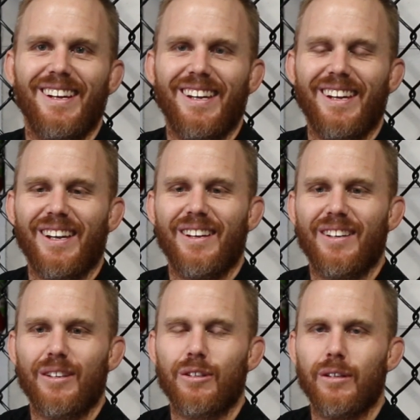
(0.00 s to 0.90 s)
Yeah,
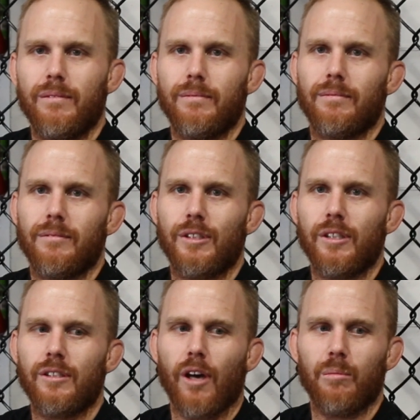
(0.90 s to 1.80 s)
it's good. It's good
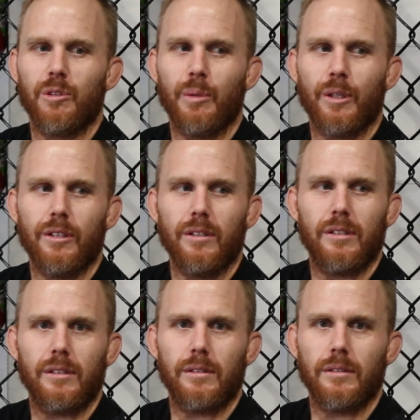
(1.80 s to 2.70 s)
times
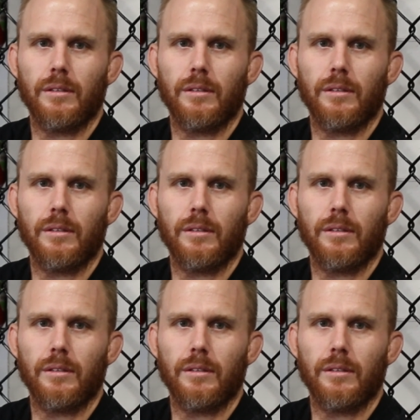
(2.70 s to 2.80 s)
because,